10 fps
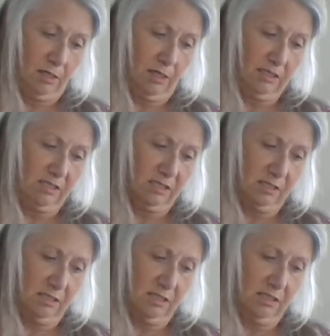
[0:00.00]

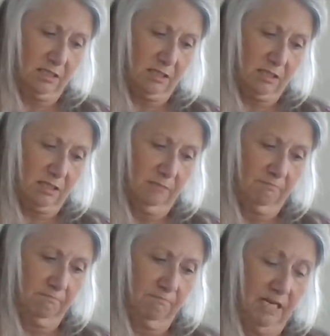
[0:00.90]
It's
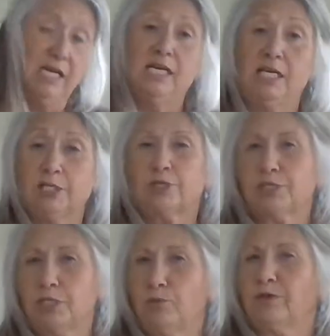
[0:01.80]

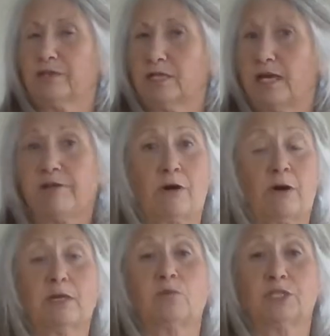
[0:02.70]
interesting with the Death
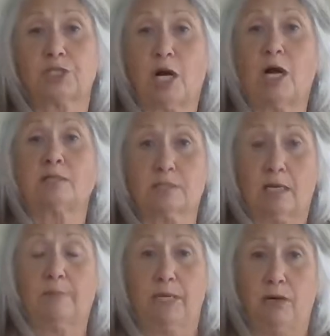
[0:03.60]
card, which talks
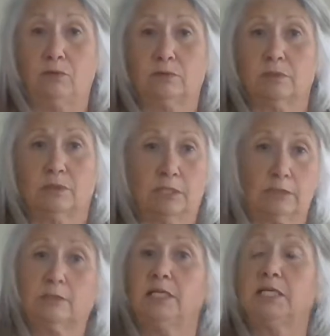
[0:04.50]
about
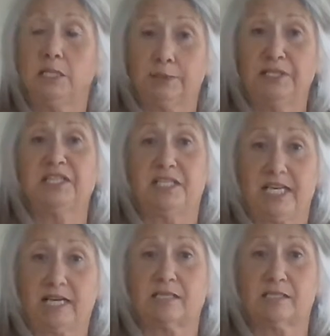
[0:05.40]
literally clearing the
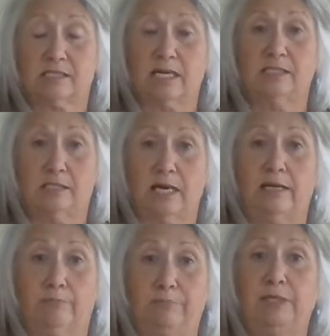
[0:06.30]
decks
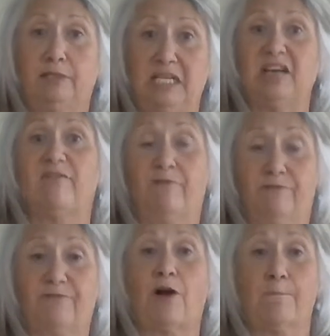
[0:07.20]
and building
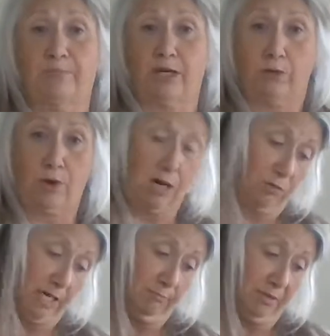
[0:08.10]
from the
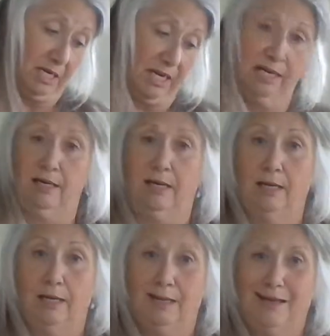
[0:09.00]
ground up again.
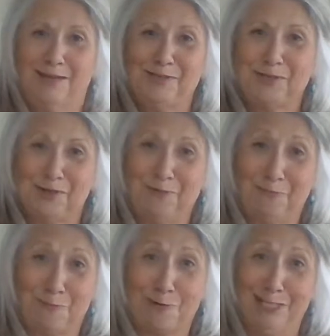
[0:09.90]
So
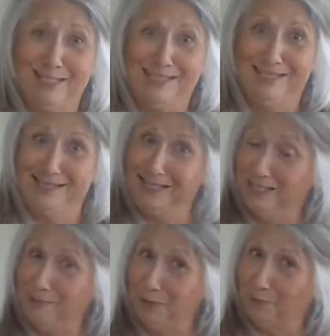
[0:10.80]
really in
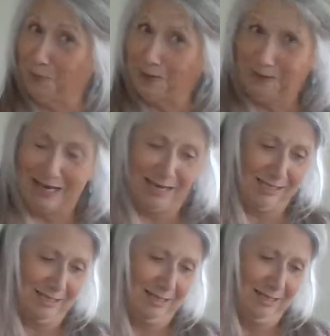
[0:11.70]
keeping with
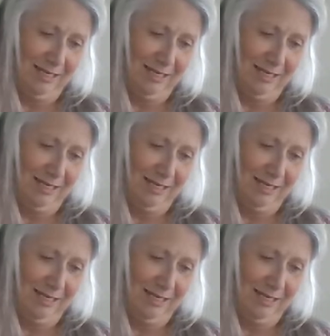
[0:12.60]
that.